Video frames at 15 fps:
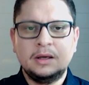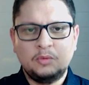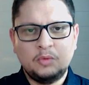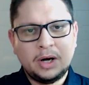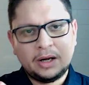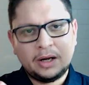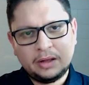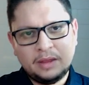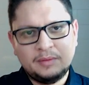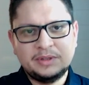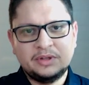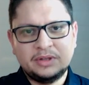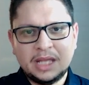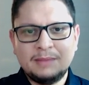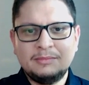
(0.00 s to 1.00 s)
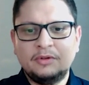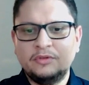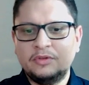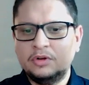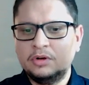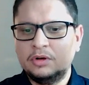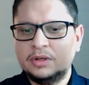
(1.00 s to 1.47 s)
where there is the name
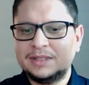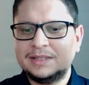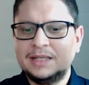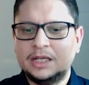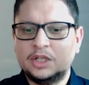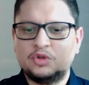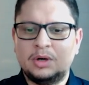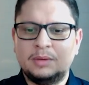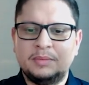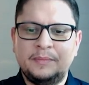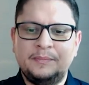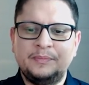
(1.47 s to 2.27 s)
of the CHRN.